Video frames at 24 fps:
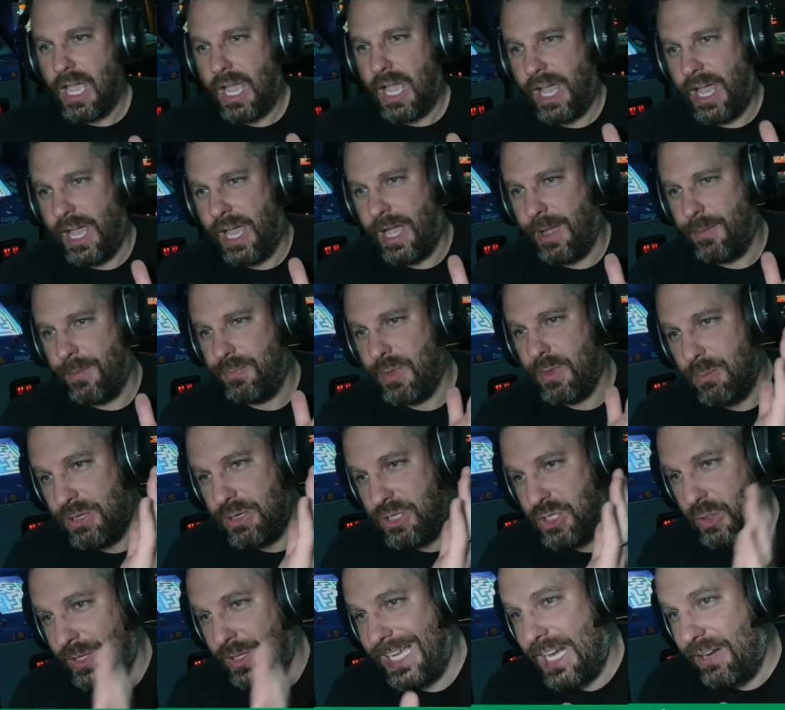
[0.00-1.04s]

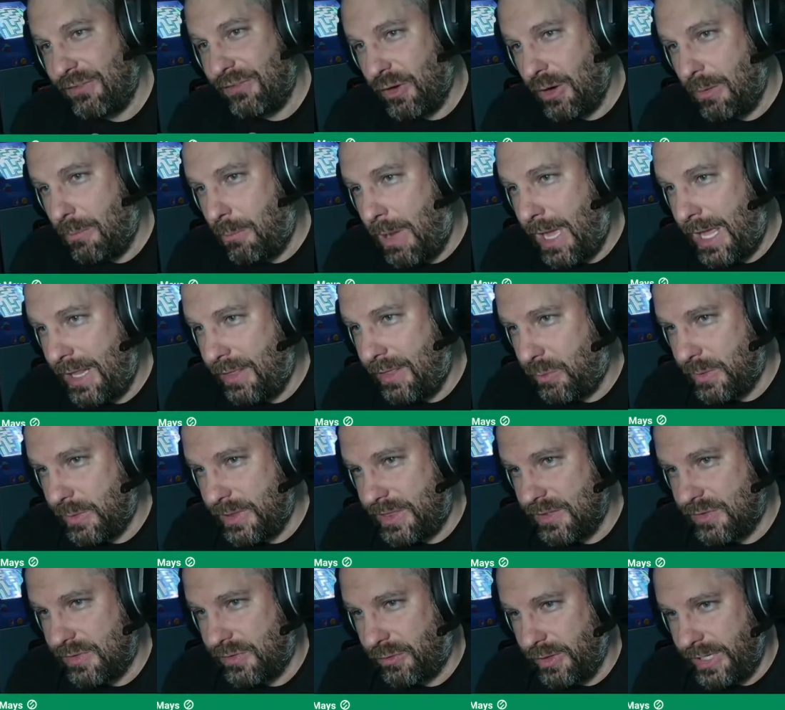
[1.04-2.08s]
But you only get it for a month with
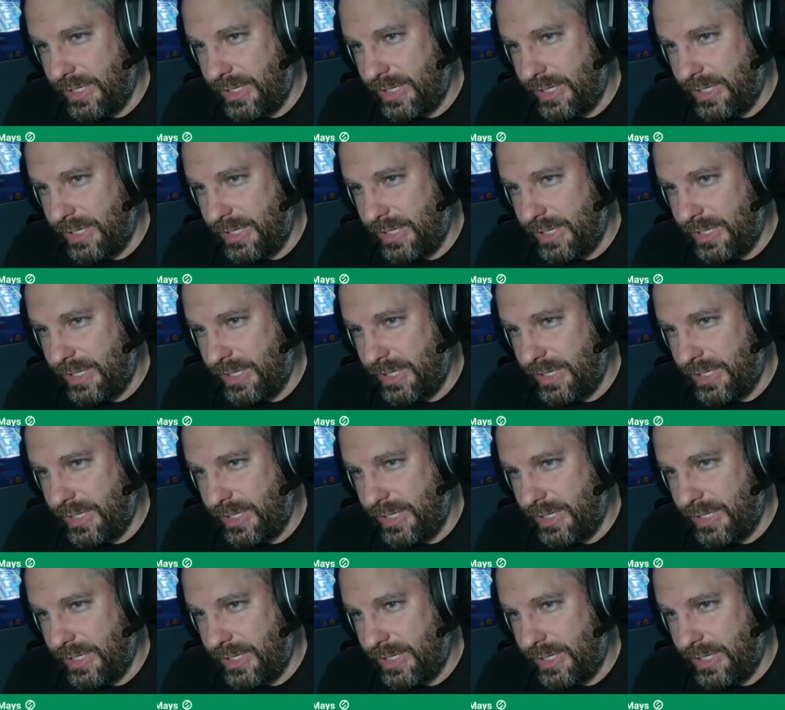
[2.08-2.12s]
this free